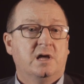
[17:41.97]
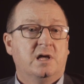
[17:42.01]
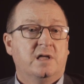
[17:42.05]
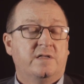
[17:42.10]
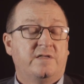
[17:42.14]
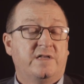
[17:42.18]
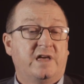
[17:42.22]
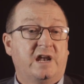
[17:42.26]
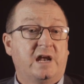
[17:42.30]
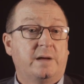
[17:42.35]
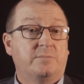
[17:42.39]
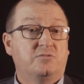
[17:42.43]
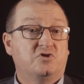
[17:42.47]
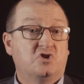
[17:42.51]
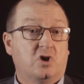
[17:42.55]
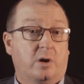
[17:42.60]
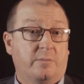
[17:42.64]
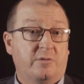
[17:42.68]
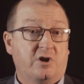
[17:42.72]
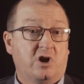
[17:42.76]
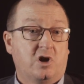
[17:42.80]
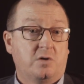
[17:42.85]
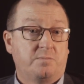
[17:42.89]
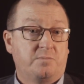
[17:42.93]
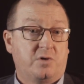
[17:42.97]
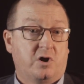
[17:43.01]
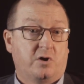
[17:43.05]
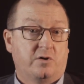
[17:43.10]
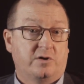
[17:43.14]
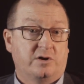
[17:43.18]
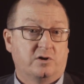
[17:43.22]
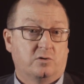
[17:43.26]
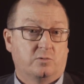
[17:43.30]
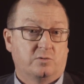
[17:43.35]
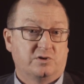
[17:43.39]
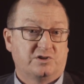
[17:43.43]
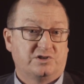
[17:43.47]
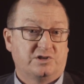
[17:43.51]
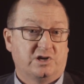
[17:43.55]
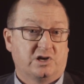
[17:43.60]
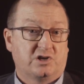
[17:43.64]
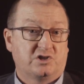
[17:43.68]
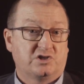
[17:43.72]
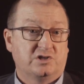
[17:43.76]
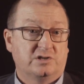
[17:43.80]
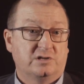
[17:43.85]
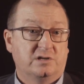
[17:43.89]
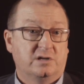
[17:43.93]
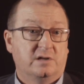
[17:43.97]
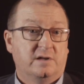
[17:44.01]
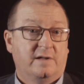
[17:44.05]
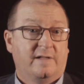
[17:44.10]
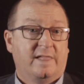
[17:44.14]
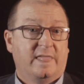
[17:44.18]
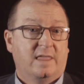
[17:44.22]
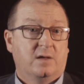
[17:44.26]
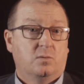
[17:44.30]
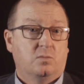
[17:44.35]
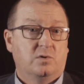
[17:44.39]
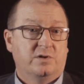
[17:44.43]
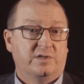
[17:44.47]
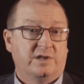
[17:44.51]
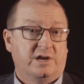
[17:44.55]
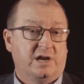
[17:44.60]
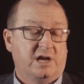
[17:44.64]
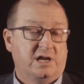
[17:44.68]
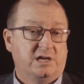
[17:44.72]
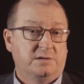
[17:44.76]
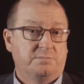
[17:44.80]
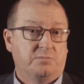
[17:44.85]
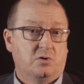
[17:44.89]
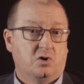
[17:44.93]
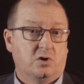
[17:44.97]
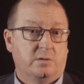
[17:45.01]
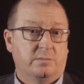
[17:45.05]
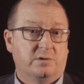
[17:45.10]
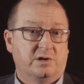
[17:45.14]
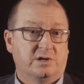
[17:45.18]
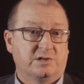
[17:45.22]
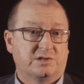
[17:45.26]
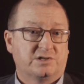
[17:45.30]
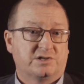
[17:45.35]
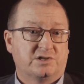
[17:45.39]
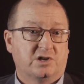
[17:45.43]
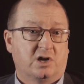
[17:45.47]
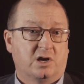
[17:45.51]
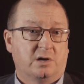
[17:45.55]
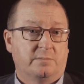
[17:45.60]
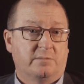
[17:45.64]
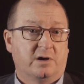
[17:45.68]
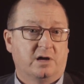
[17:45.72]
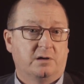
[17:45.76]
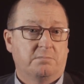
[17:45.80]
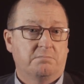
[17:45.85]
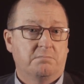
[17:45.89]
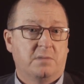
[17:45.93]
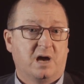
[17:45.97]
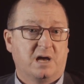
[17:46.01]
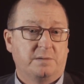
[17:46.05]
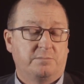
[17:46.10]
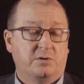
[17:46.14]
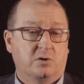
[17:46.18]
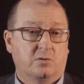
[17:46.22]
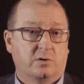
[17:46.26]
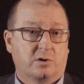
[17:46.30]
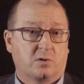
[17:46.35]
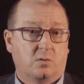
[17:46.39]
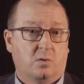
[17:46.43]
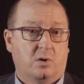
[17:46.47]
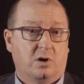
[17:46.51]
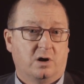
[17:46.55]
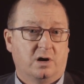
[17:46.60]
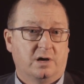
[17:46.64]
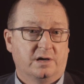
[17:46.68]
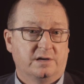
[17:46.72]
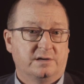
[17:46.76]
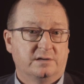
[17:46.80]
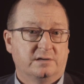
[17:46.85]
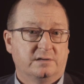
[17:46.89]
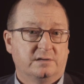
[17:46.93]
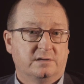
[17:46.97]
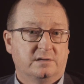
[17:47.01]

then abdominoperineal resection with an end permanent stoma may be required.